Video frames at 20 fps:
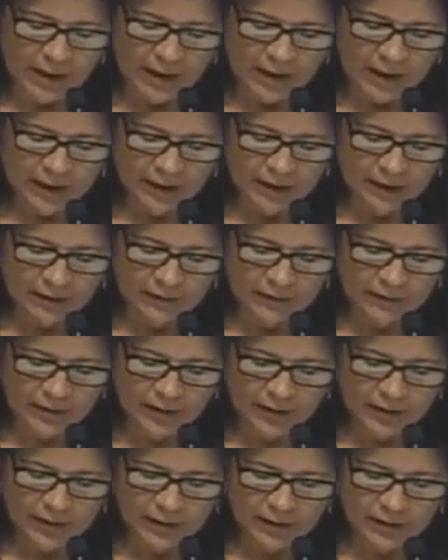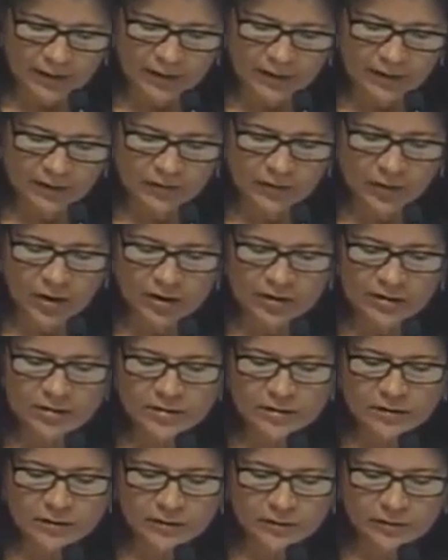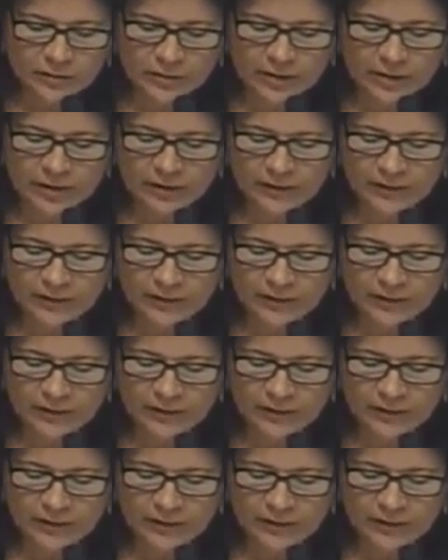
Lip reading: And it is also,